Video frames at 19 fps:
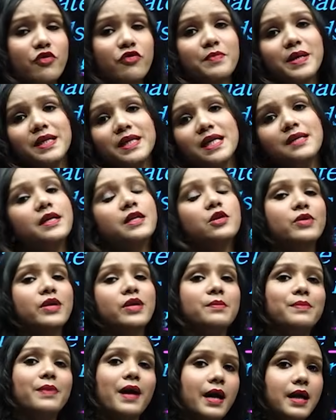money and then you can
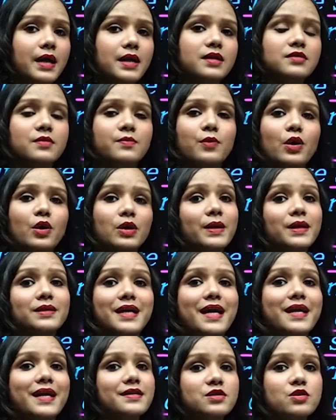buy another ball, but
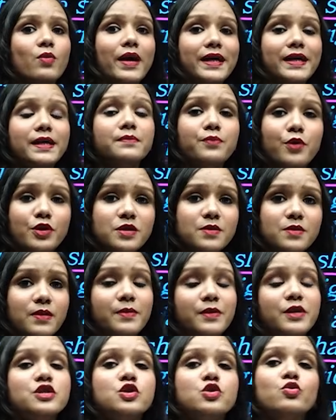that is quite impossible
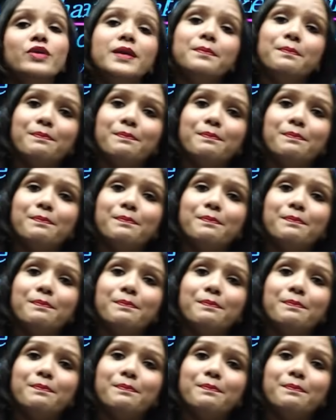because you can